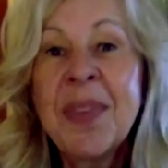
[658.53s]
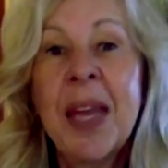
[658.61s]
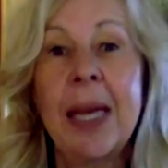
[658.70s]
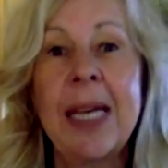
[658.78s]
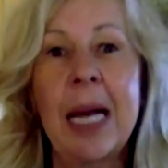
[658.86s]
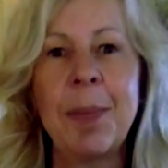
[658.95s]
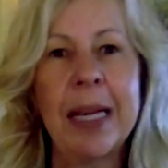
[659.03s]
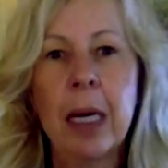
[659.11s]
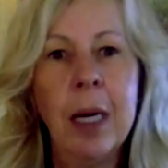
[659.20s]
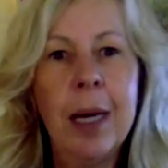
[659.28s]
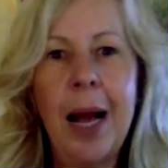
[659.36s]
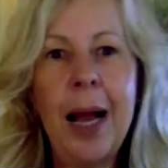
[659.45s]
And I'm like,
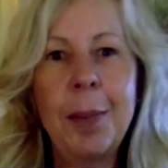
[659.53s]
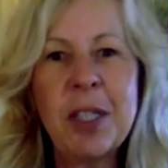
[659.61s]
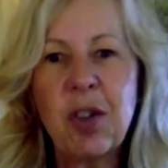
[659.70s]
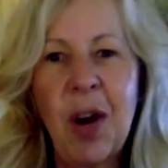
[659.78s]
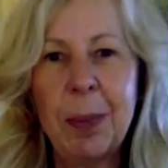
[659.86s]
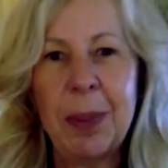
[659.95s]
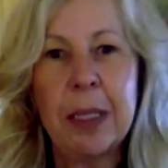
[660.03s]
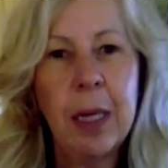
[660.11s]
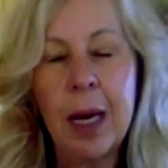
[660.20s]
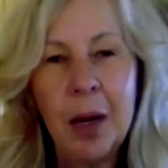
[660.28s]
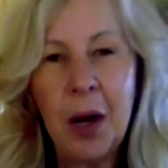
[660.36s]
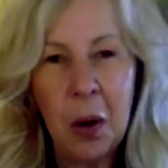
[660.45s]
I'm in trouble.
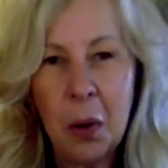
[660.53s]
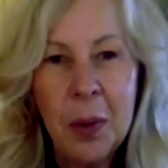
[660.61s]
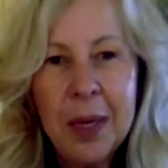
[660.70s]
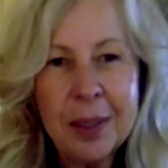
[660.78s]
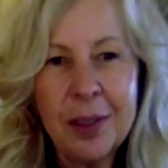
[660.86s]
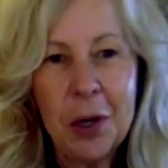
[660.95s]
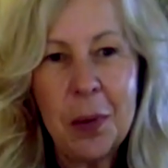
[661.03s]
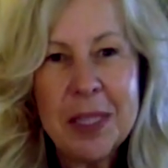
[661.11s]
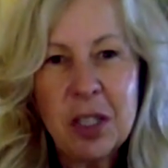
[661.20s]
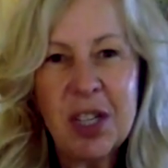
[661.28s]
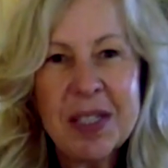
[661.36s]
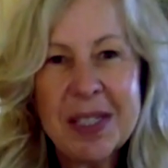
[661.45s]
Uh oh. You know, it
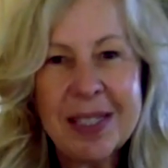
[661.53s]
just